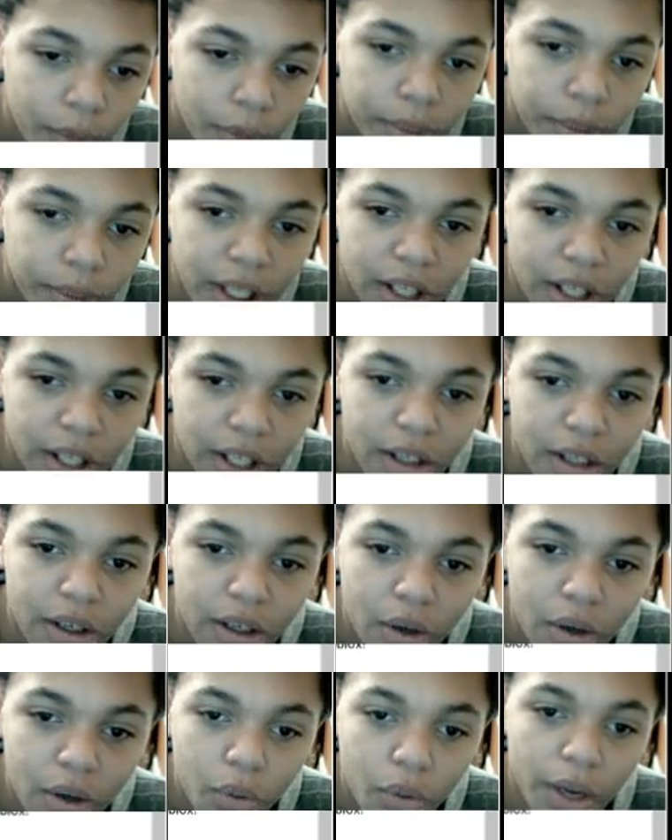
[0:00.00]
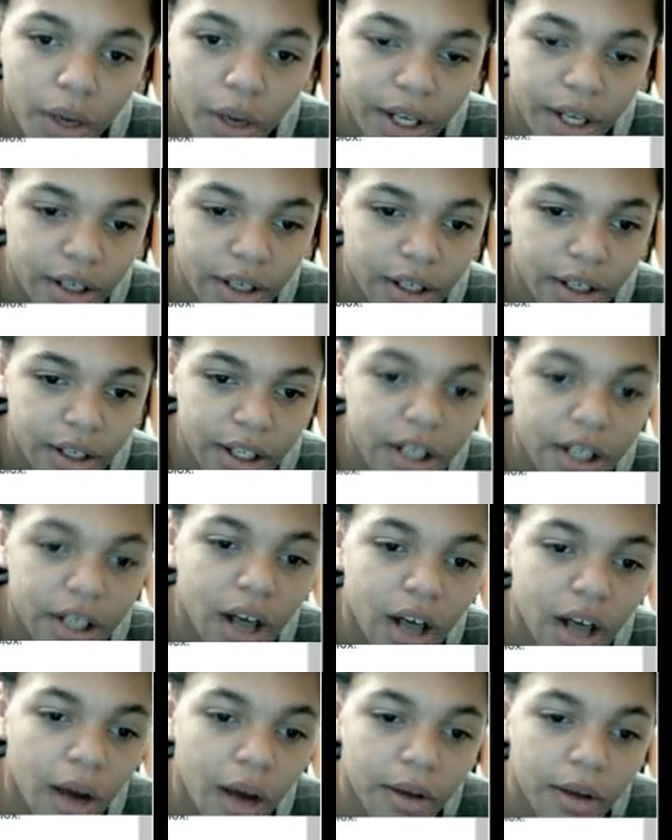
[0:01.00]
Pink. Wait, is it
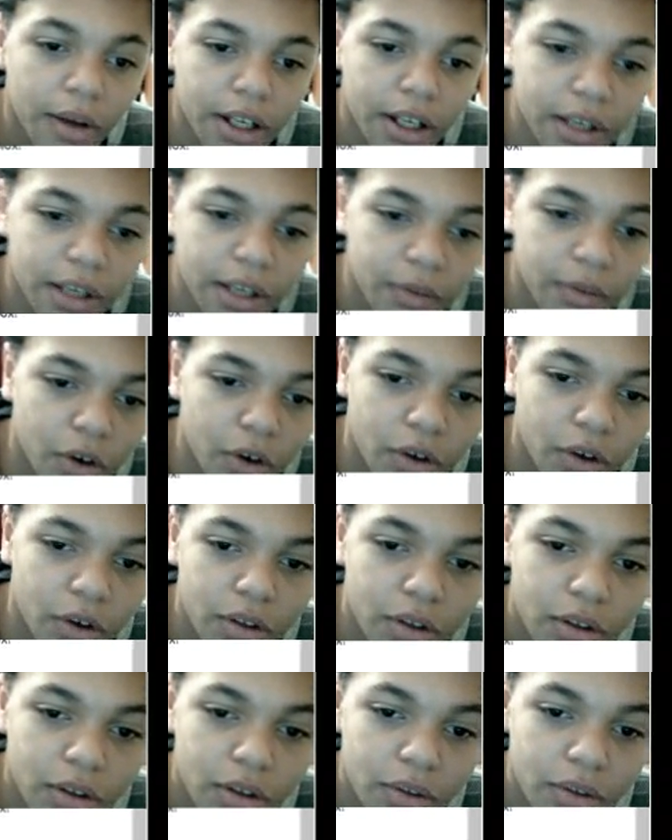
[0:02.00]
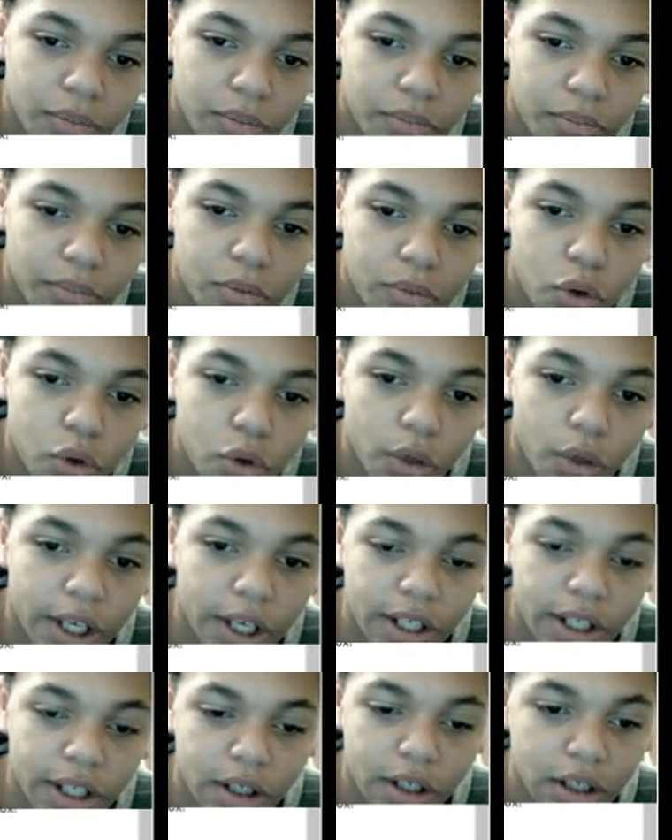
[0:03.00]
not Evil
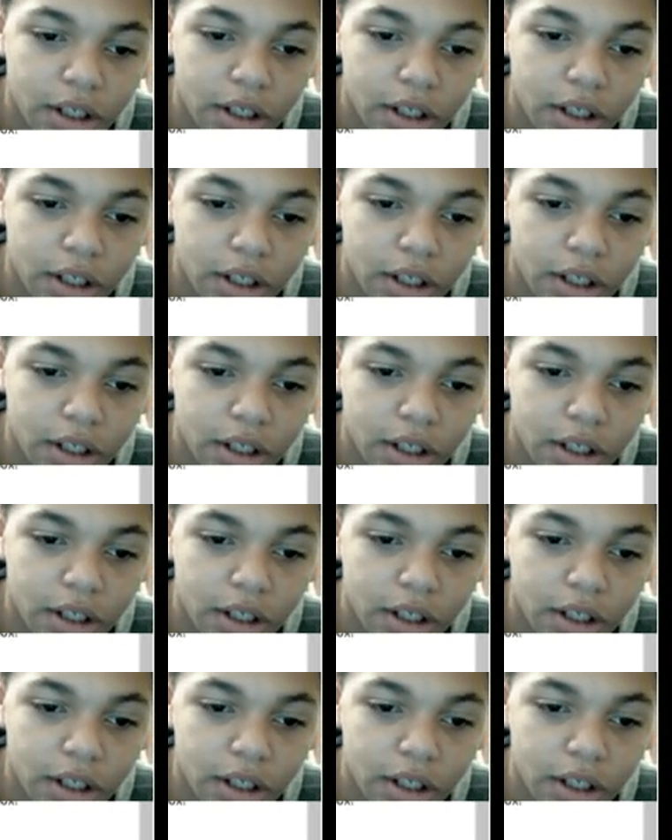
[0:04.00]
Twin?